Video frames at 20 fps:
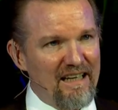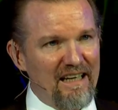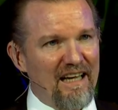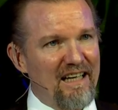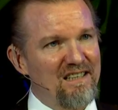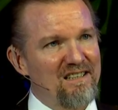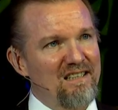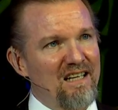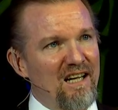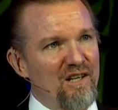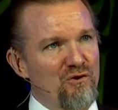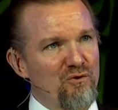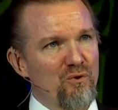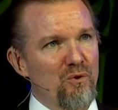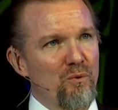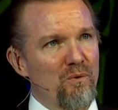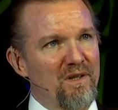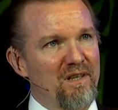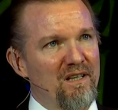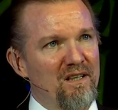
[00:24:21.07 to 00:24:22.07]
it's not
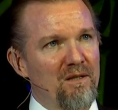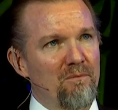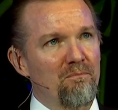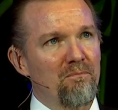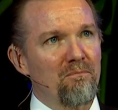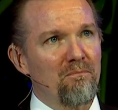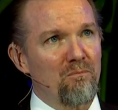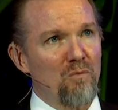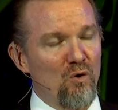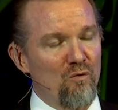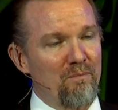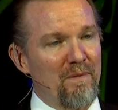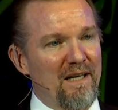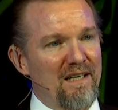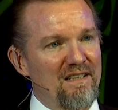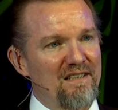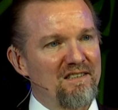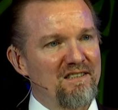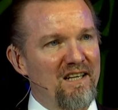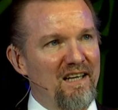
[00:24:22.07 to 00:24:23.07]
true within the
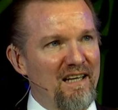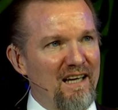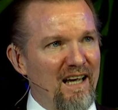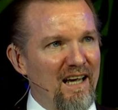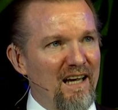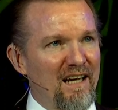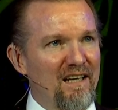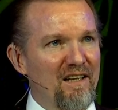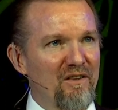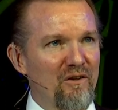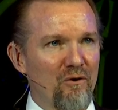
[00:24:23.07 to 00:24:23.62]
movement today.